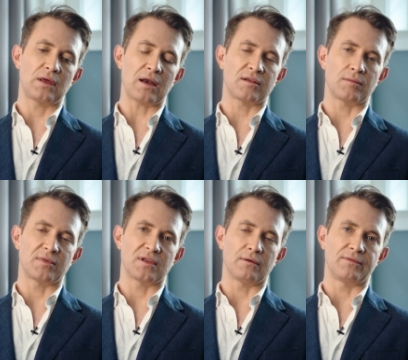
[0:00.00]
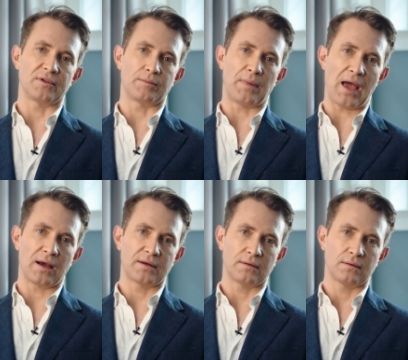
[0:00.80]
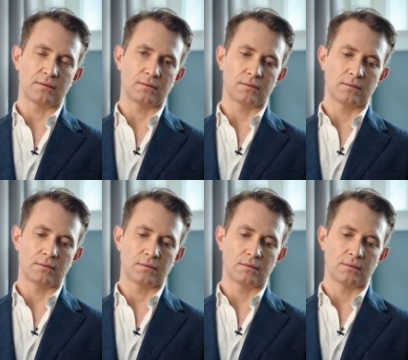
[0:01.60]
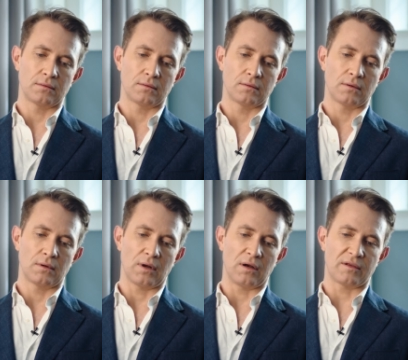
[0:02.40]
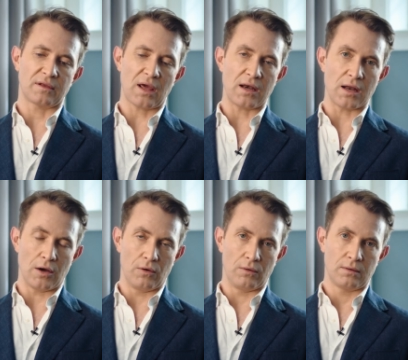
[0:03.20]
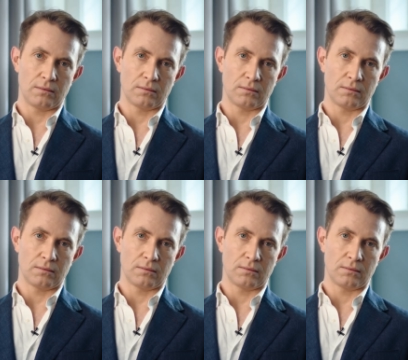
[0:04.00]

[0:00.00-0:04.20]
Get some self respect and say no.